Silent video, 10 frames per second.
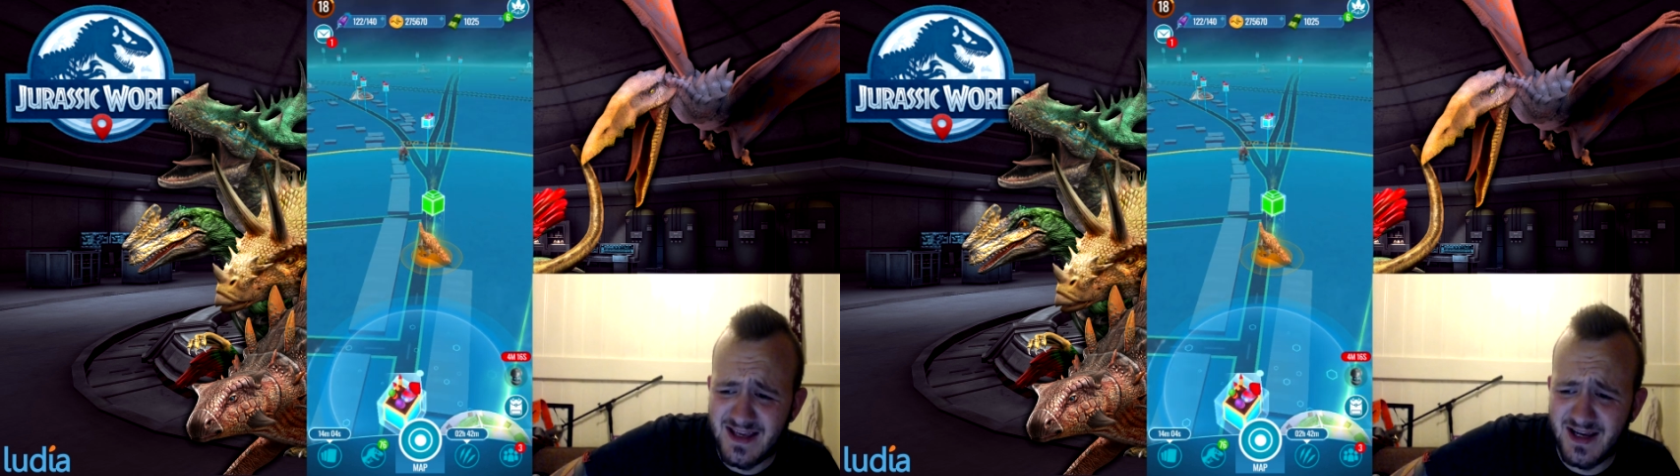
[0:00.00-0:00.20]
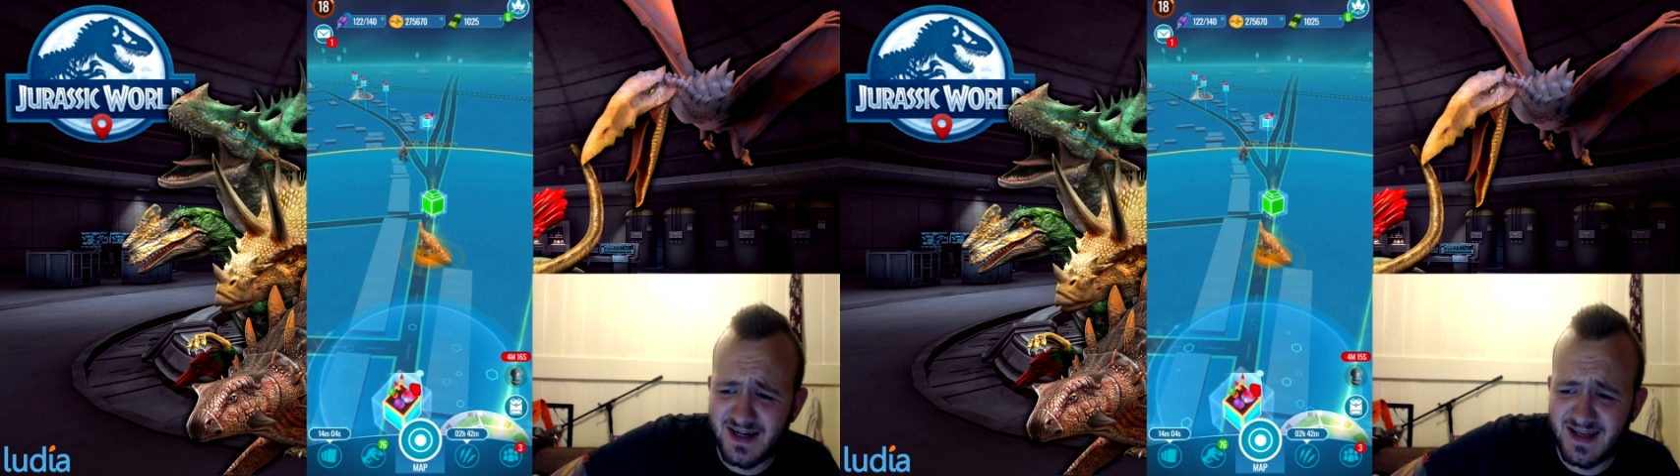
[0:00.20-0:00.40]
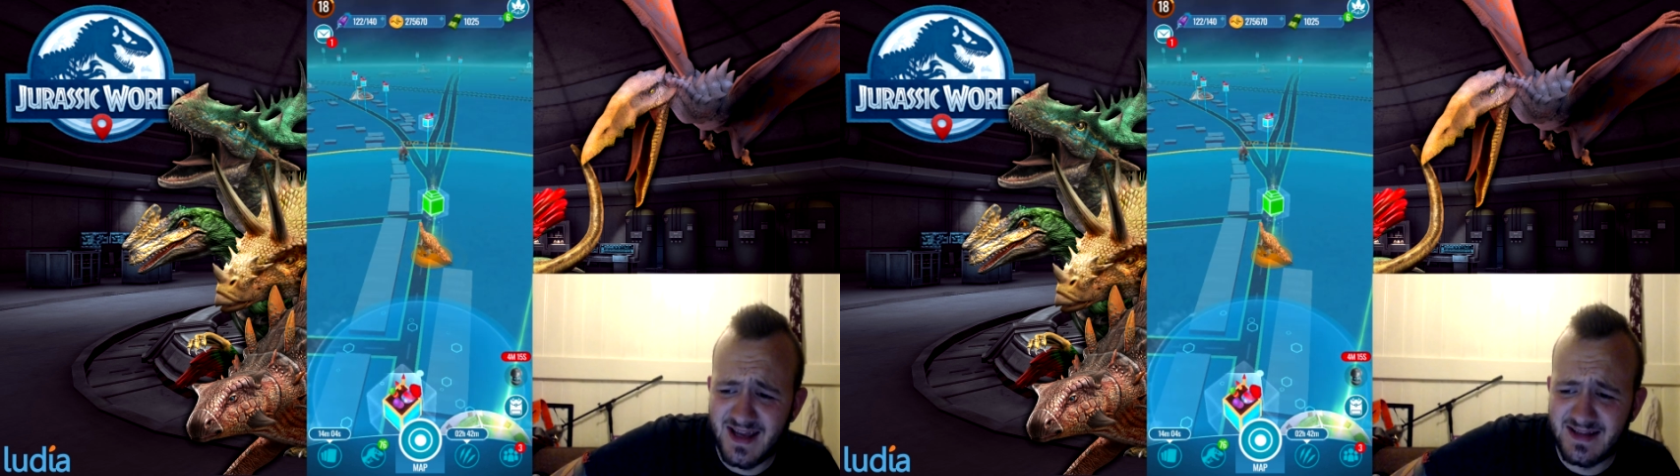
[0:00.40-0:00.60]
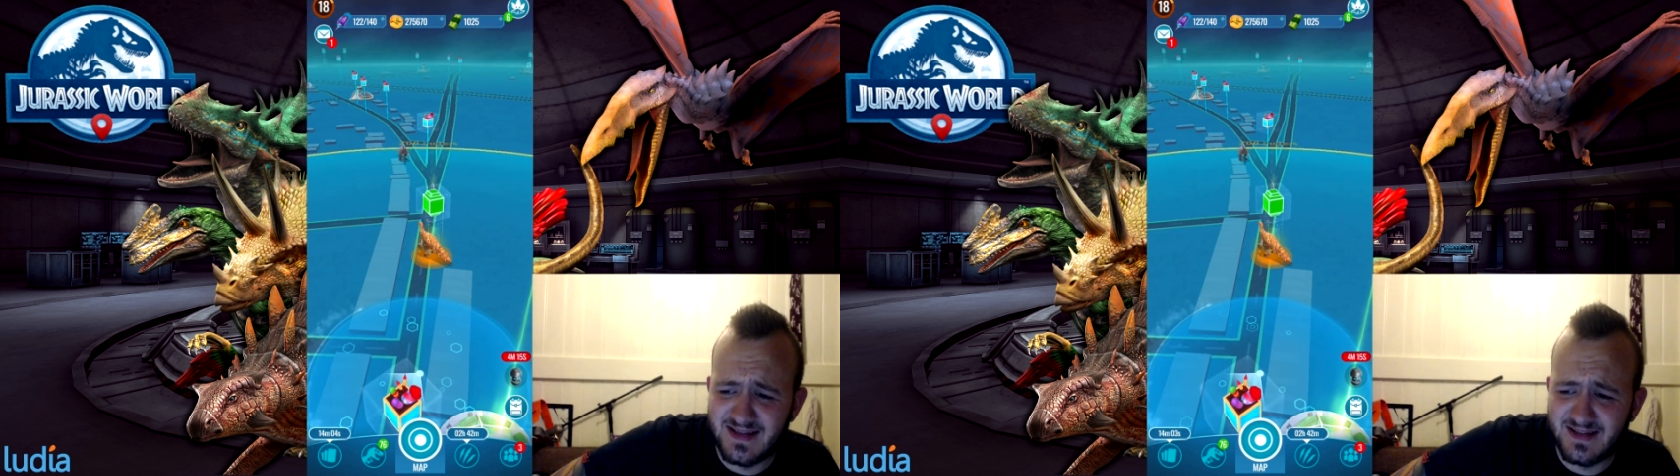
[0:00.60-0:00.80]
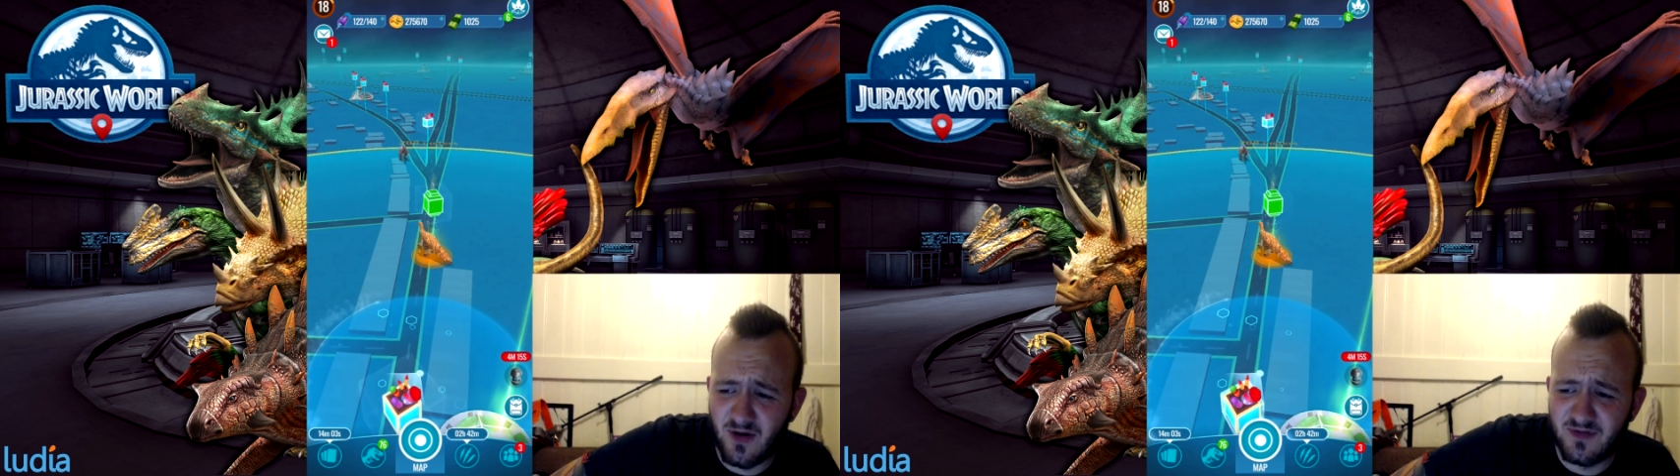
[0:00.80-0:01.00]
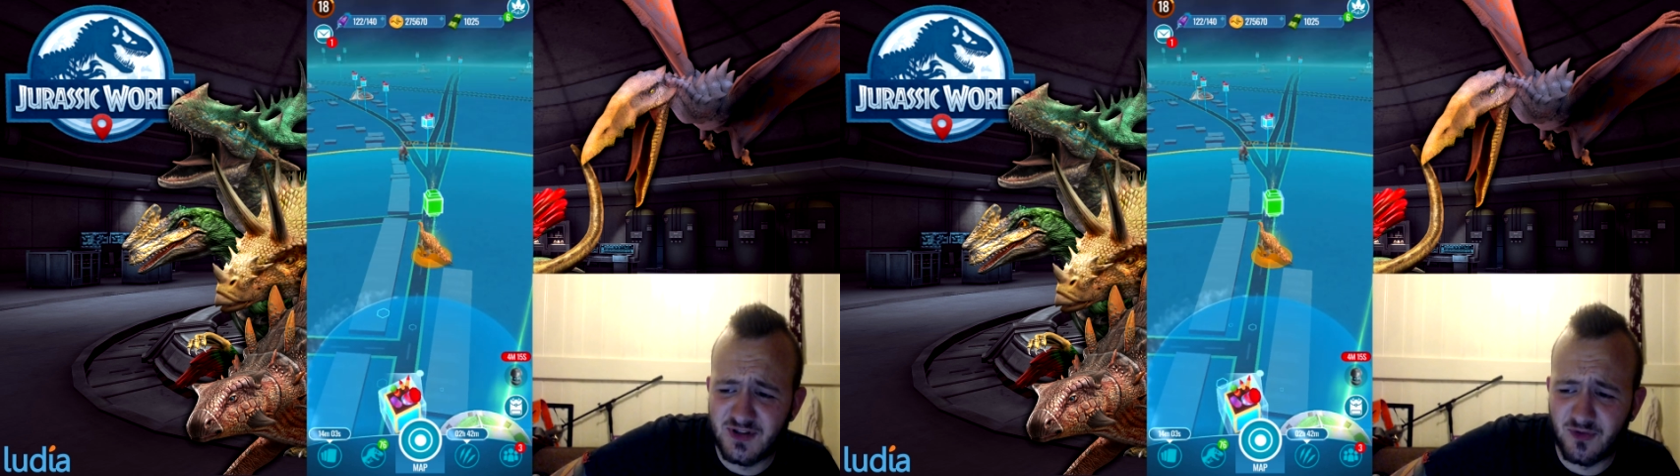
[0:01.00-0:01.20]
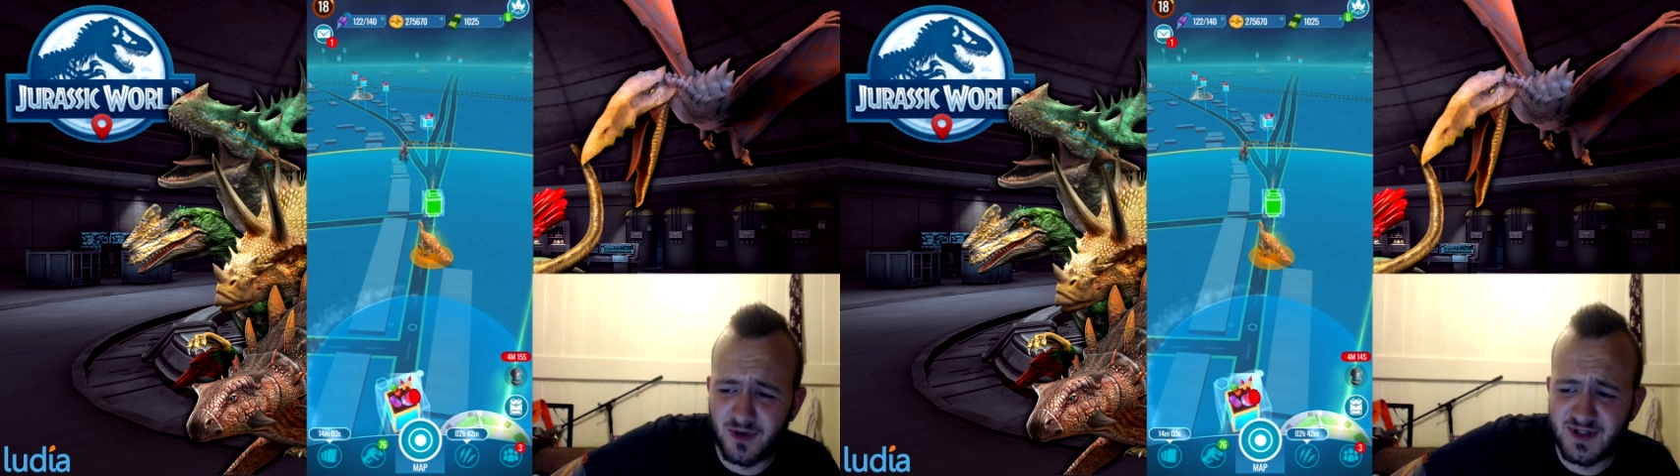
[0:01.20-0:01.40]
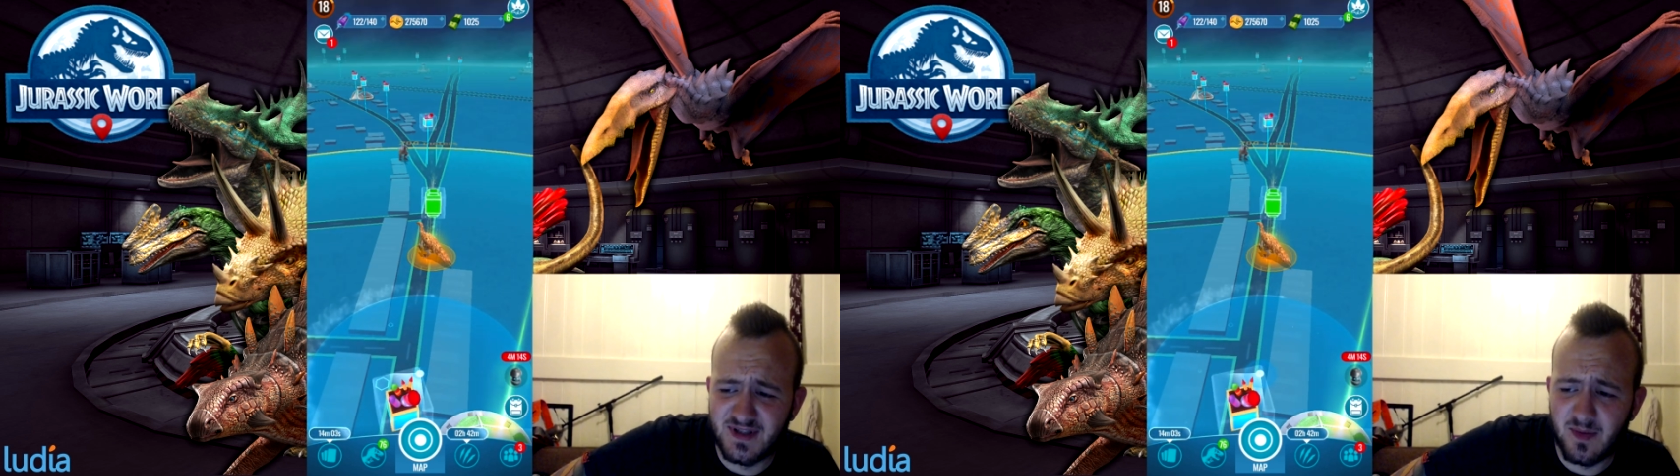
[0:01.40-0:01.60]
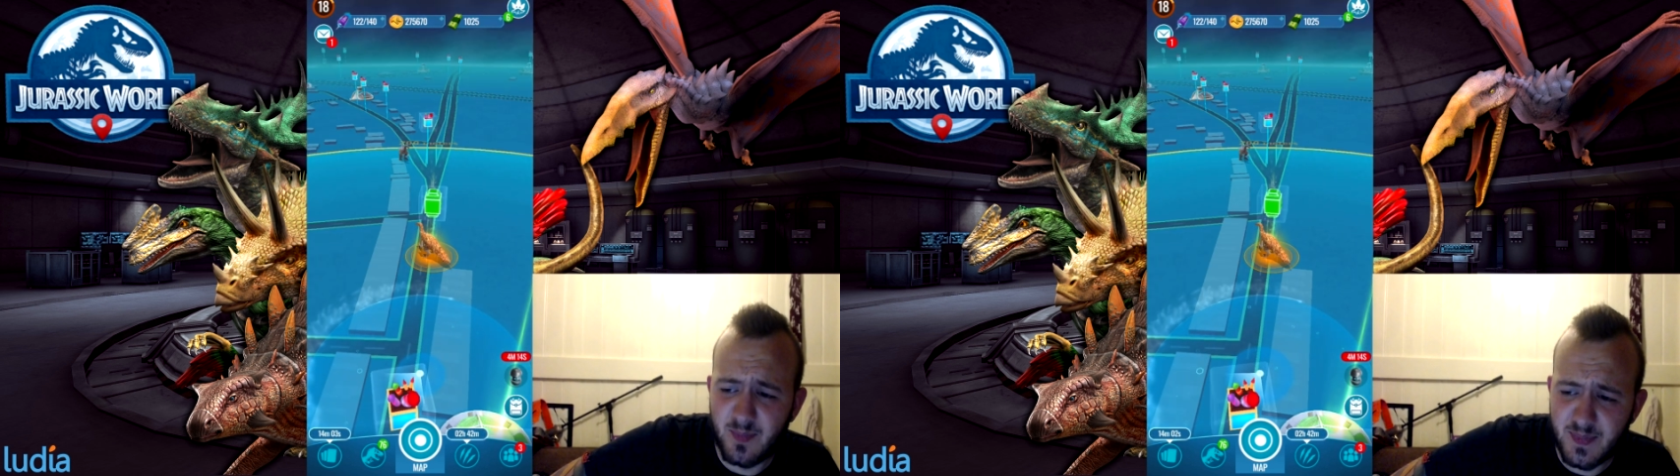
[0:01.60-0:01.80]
you're going to get Dilophosaurus,